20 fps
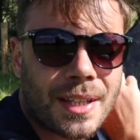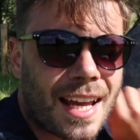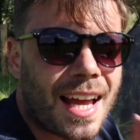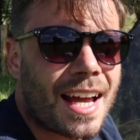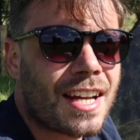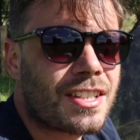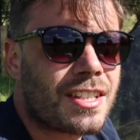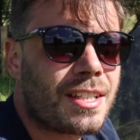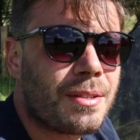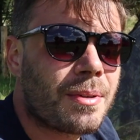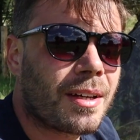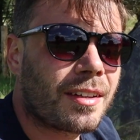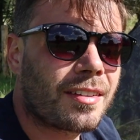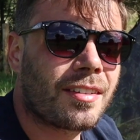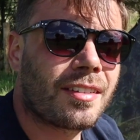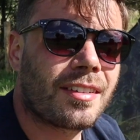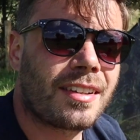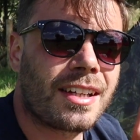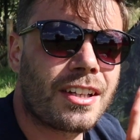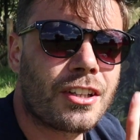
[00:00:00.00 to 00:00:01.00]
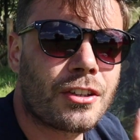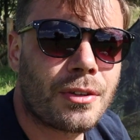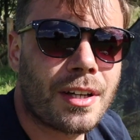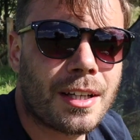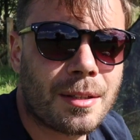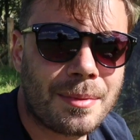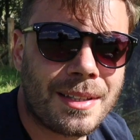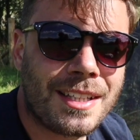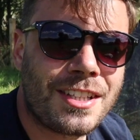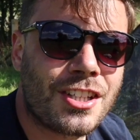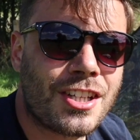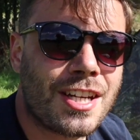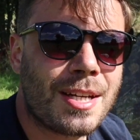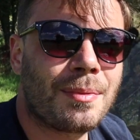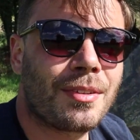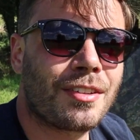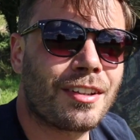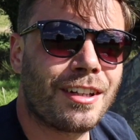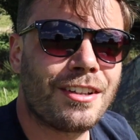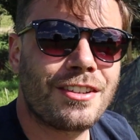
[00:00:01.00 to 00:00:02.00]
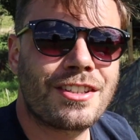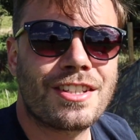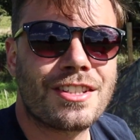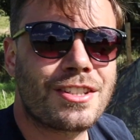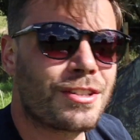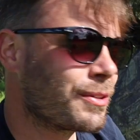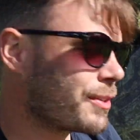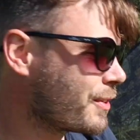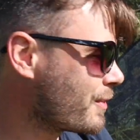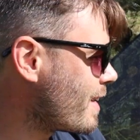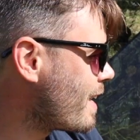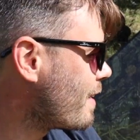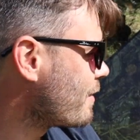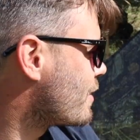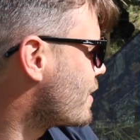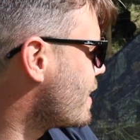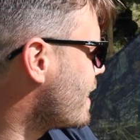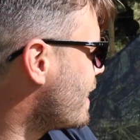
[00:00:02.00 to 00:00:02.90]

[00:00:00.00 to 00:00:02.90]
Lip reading: but it actually works as an incredibly cheap solution to a ground